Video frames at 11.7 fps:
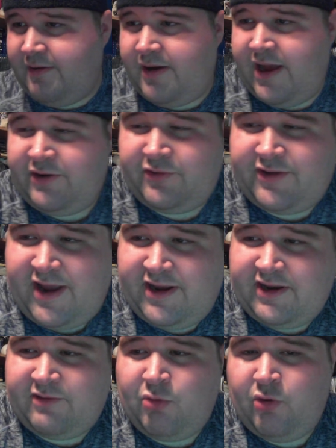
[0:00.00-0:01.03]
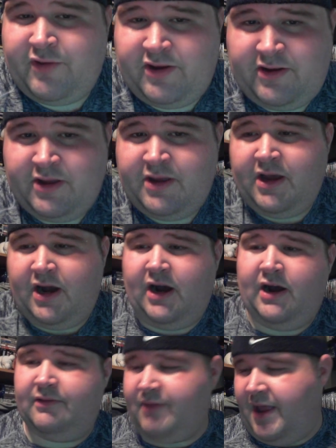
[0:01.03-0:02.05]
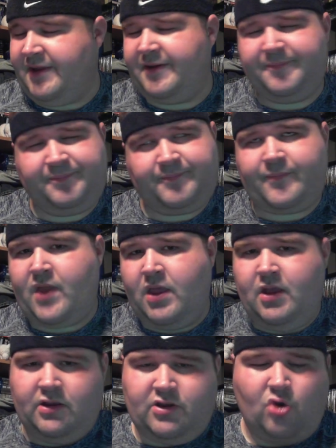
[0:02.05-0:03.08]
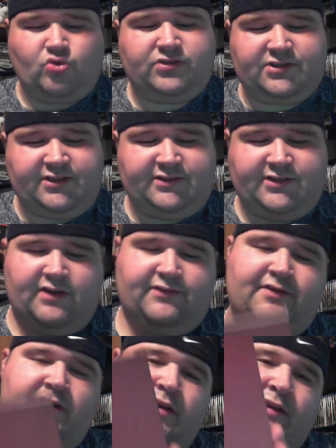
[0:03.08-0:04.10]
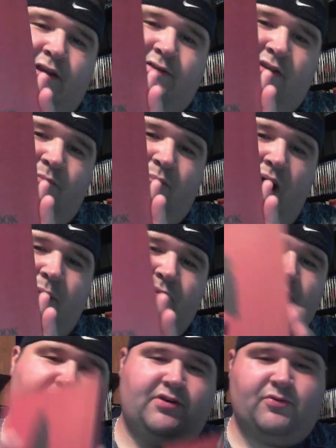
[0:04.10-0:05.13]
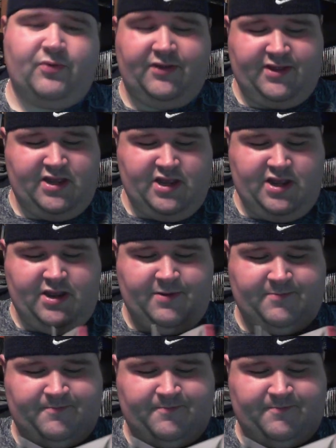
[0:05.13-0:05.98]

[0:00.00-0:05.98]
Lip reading: entertaining movie, like ghosts and stuff. This is the Babadook with the